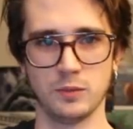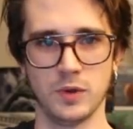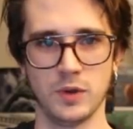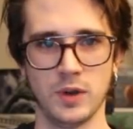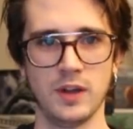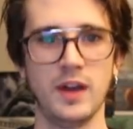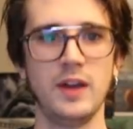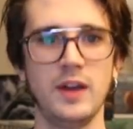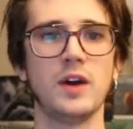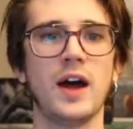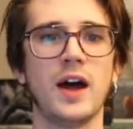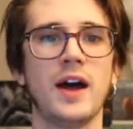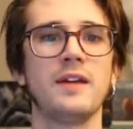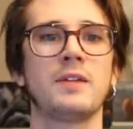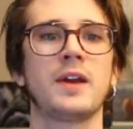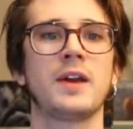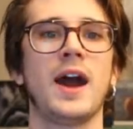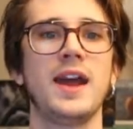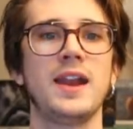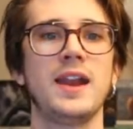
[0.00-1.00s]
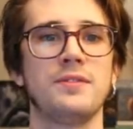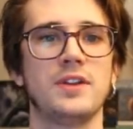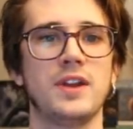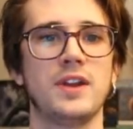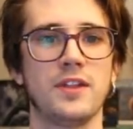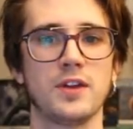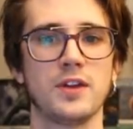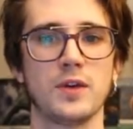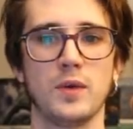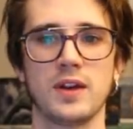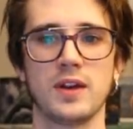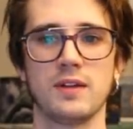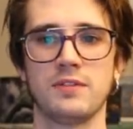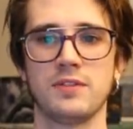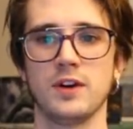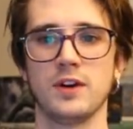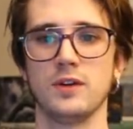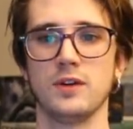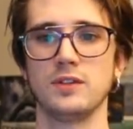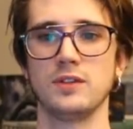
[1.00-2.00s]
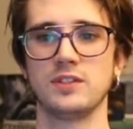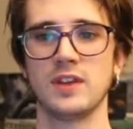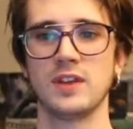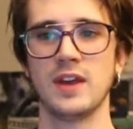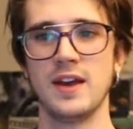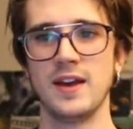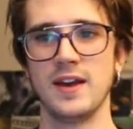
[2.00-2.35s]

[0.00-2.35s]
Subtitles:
a kind of another one of those